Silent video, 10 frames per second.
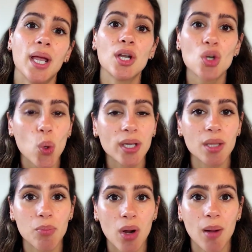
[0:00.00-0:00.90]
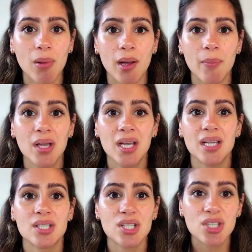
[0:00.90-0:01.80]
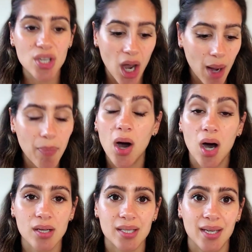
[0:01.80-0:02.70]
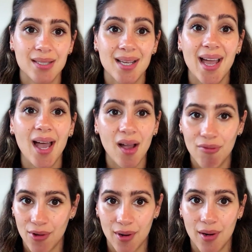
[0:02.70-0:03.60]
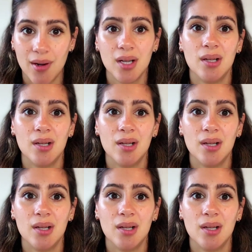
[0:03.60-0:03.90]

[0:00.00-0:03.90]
Ignoring the problem does not pause it, ever.